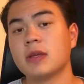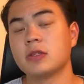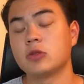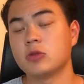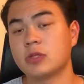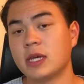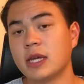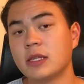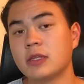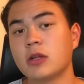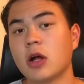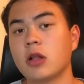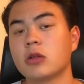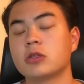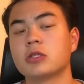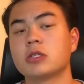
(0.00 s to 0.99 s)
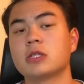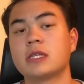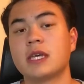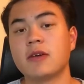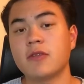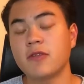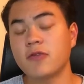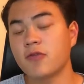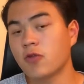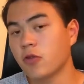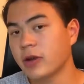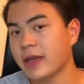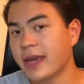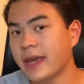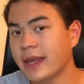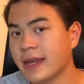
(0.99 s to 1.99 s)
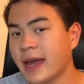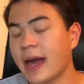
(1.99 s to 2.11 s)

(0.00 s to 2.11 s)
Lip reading: to $10, give it 48